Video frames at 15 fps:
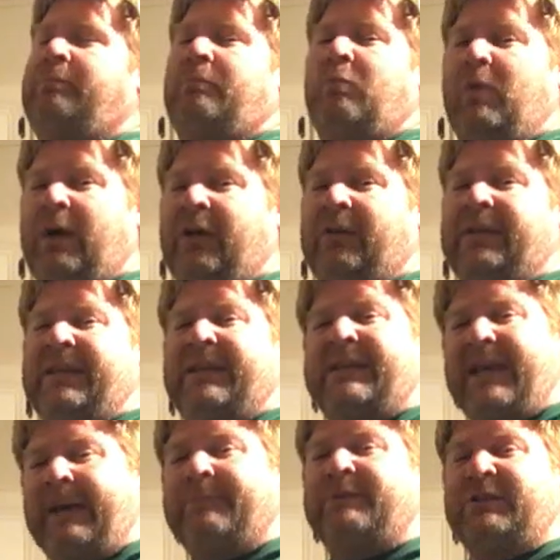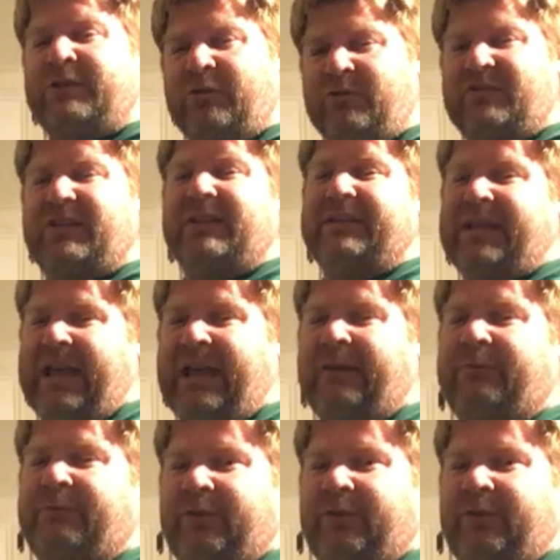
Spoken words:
Well, he kept using that